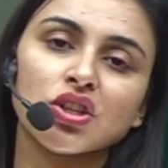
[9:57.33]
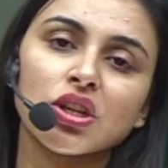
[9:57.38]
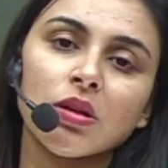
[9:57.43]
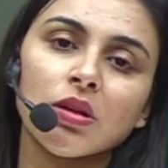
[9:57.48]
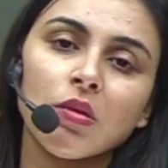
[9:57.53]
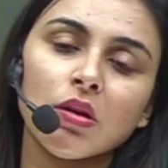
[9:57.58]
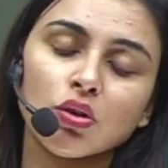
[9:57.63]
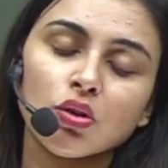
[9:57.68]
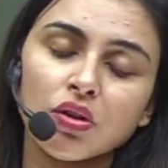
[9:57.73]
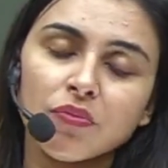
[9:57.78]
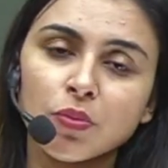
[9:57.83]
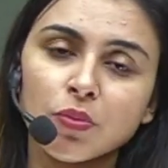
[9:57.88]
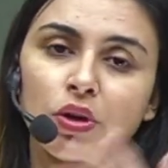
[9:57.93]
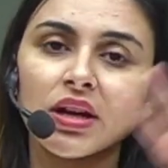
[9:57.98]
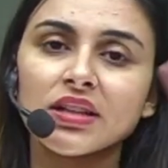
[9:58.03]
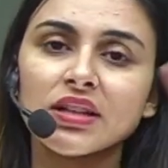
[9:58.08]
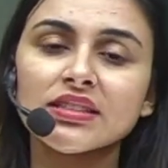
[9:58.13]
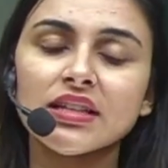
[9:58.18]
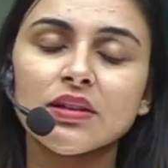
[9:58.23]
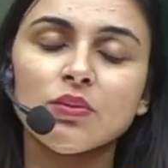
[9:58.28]
amount of
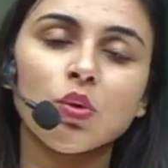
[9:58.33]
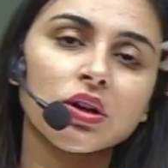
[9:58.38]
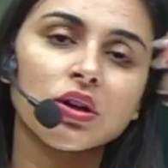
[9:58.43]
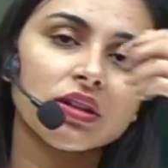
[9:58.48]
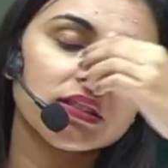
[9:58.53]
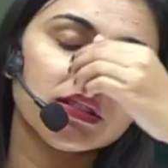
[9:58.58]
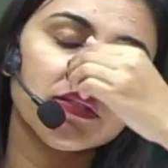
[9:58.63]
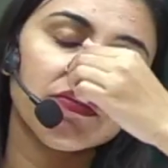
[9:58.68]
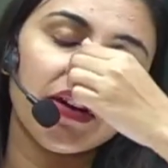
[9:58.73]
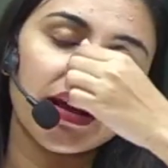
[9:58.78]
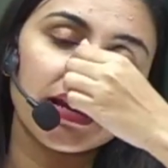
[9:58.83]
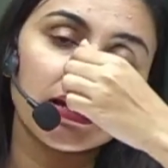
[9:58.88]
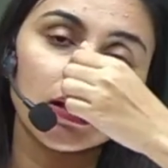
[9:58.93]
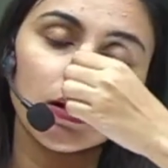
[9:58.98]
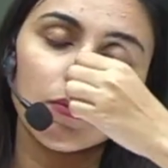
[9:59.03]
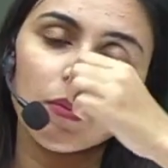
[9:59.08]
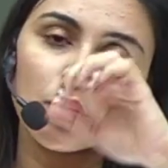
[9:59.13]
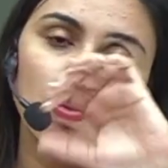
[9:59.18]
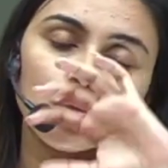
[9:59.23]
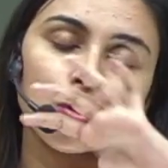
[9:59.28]
products and what is the final
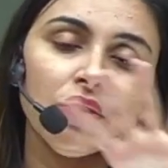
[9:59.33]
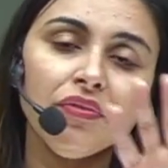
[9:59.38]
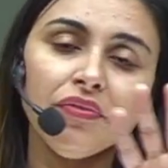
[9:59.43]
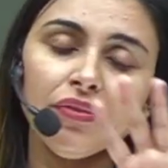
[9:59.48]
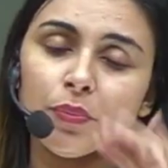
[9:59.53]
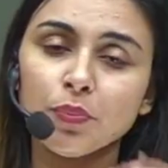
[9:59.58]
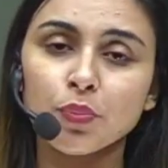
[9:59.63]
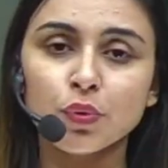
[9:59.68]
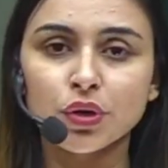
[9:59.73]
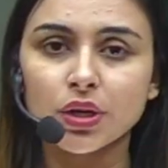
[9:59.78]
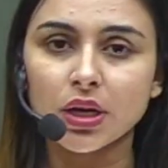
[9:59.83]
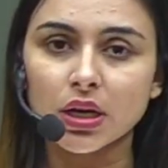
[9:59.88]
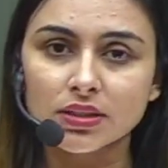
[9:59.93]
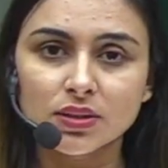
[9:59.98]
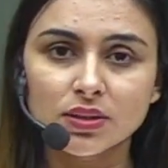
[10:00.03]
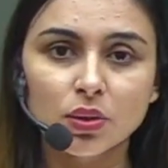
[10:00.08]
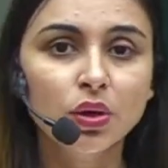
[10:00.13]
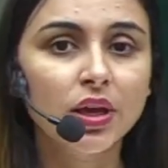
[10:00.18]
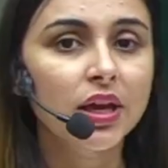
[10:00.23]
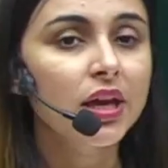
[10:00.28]
amount of products.
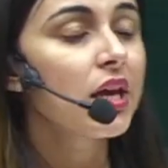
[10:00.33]
Okay.